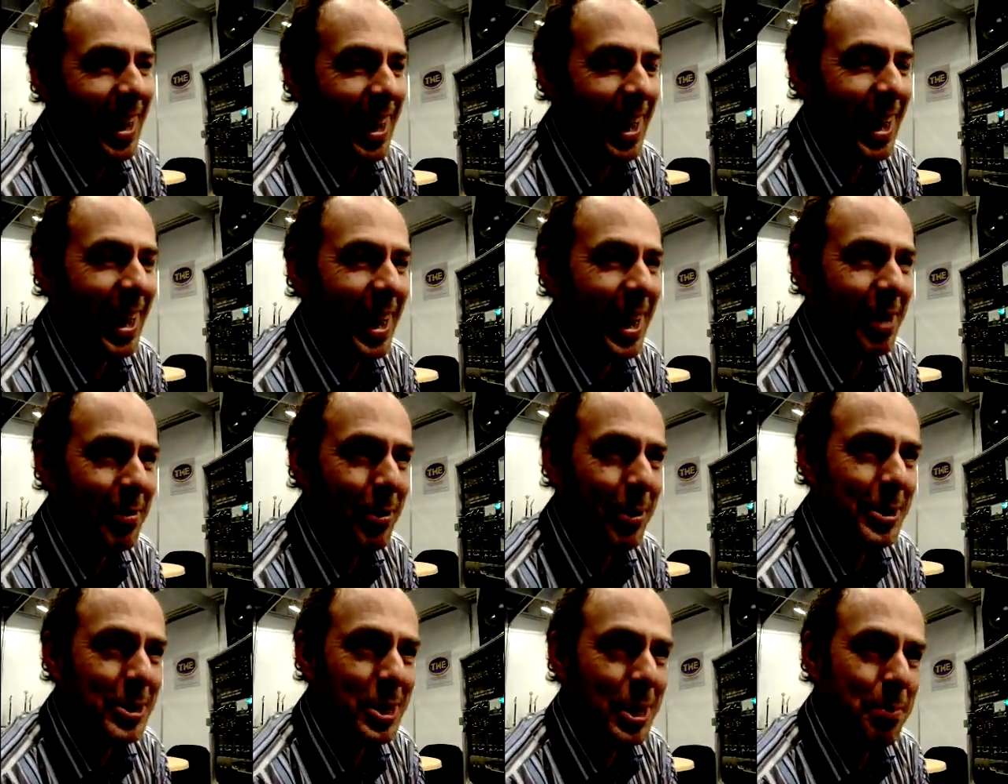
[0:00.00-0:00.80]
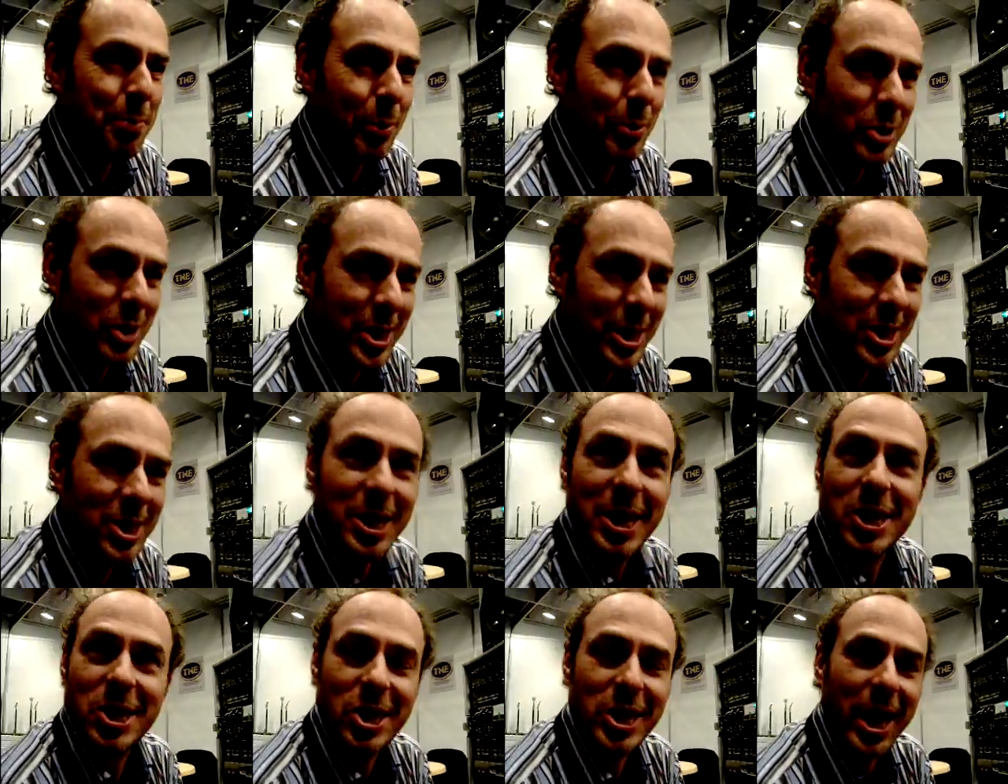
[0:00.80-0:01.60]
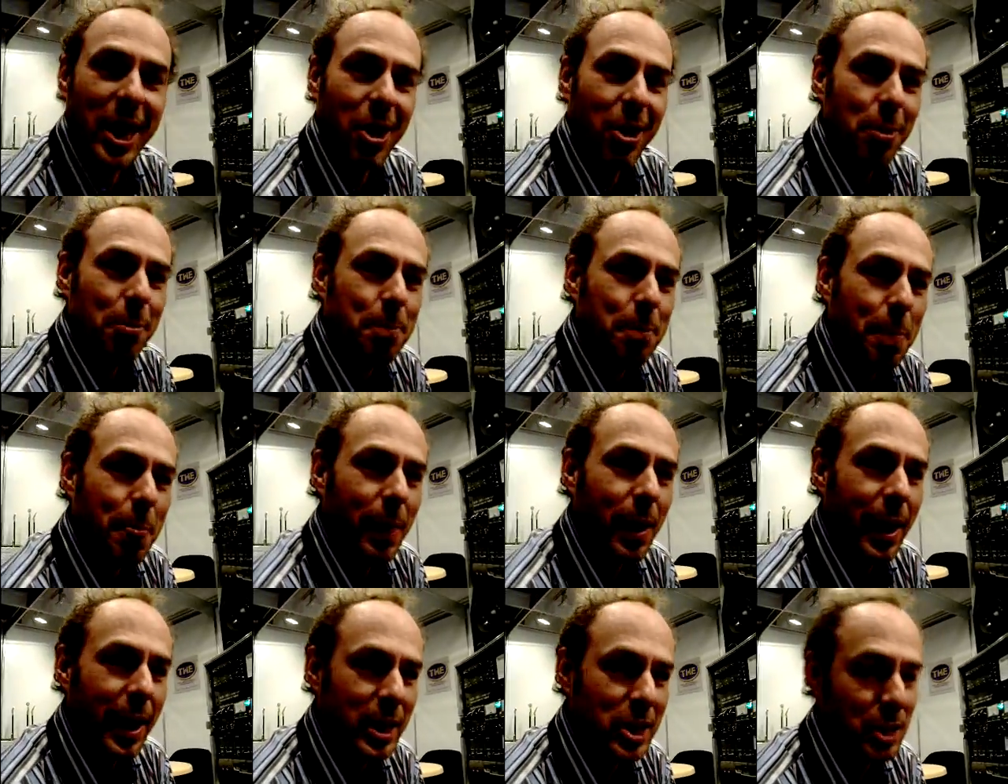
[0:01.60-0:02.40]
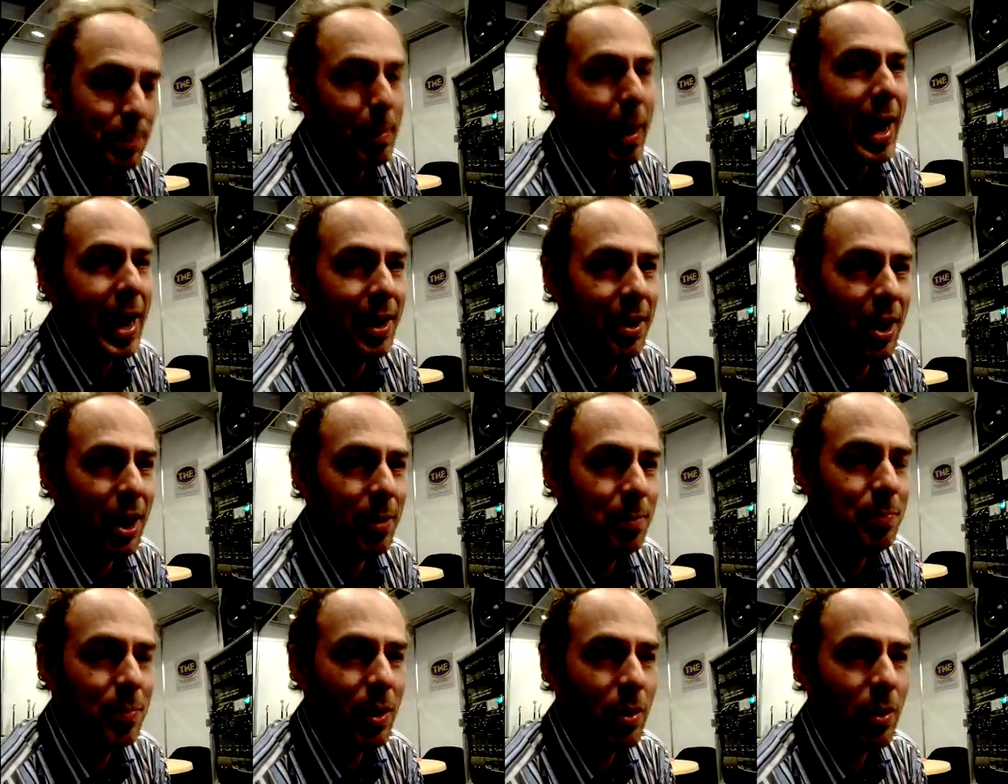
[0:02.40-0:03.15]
16-channel expander,